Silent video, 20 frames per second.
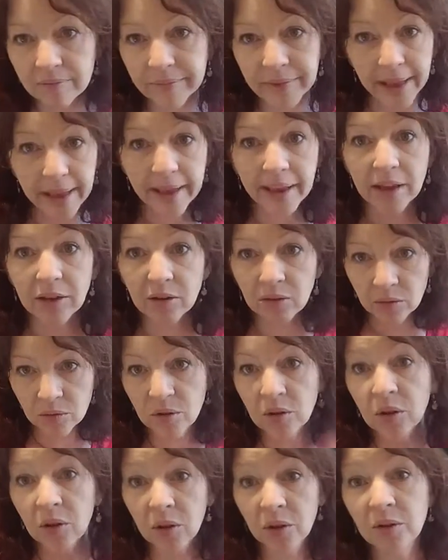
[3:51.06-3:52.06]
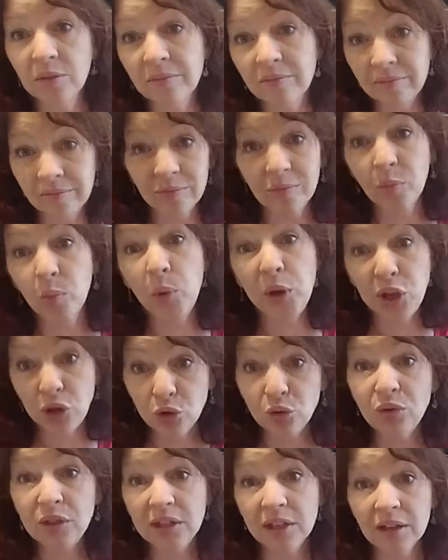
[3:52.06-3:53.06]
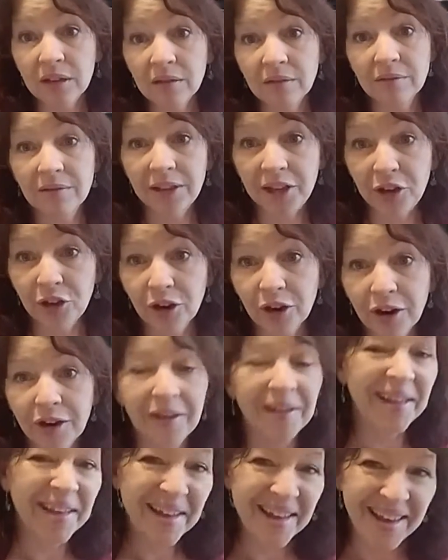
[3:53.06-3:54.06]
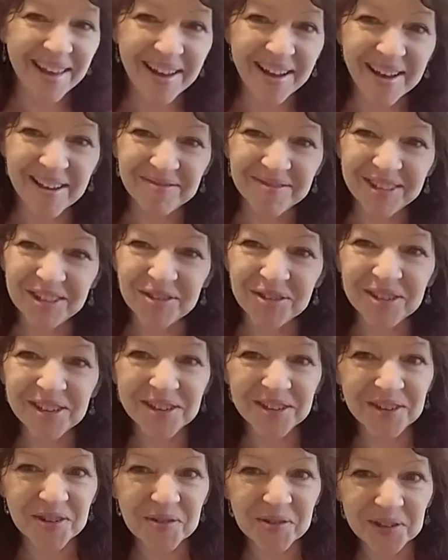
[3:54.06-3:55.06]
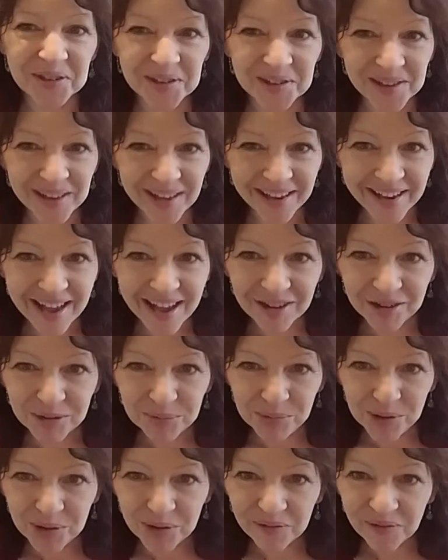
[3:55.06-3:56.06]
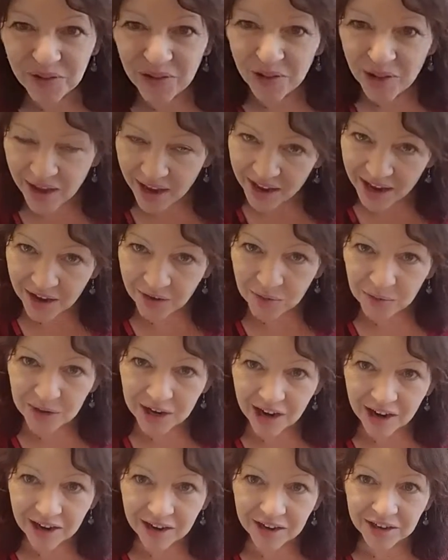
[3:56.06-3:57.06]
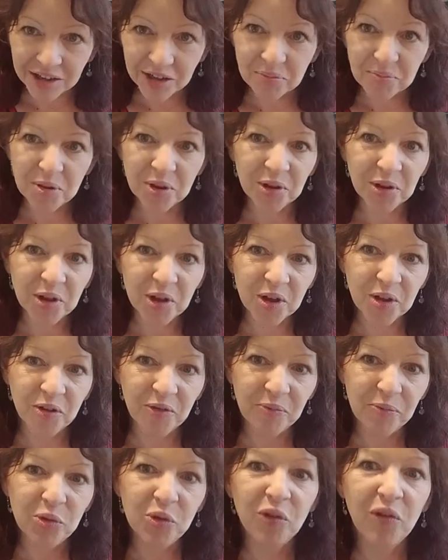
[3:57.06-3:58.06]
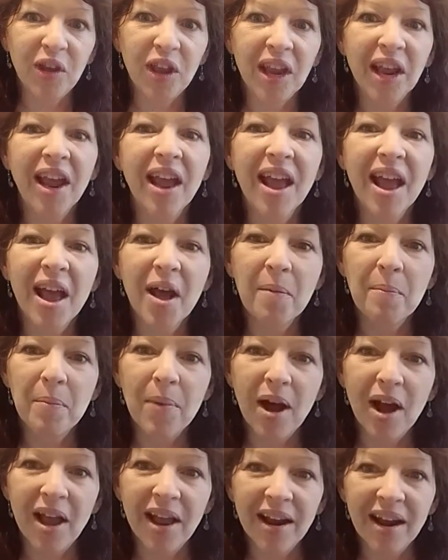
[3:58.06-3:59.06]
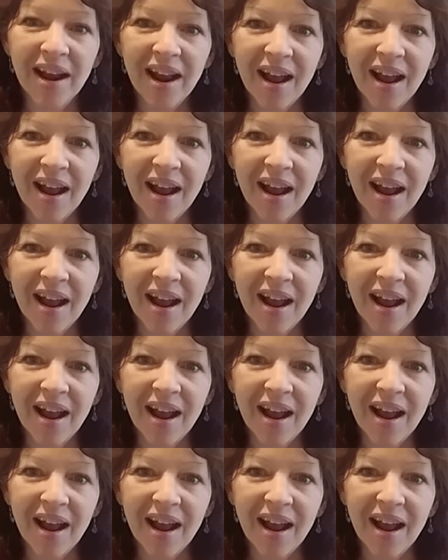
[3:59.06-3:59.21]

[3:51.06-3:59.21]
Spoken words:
Hey, we use it here, so it doesn't always look like House Beautiful, and we are in the middle of moving, but